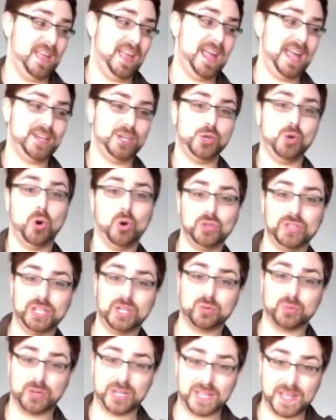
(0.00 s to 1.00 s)
and you only
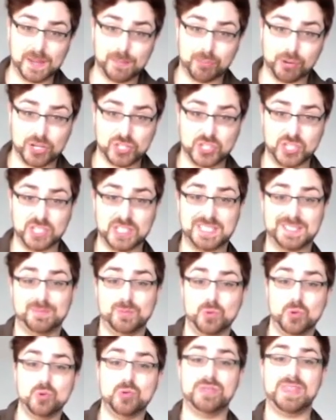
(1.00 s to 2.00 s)
are really brushing
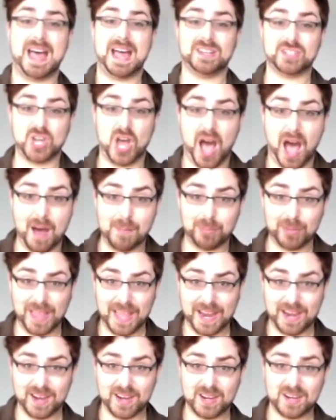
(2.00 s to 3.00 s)
smooth that top
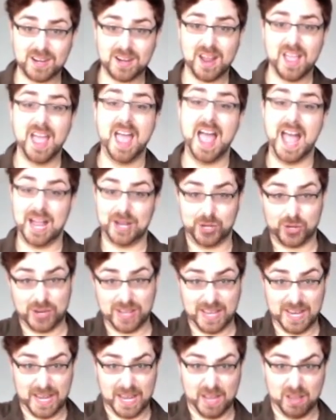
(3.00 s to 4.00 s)
layer, and you're
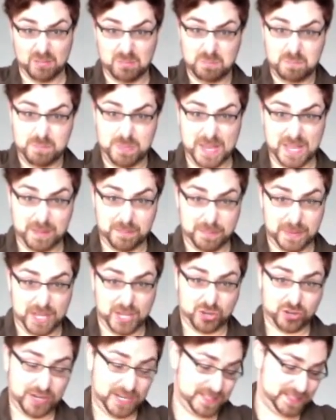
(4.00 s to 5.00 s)
getting big,
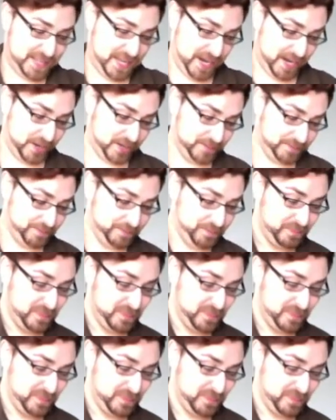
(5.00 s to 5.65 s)
big, crazy hair.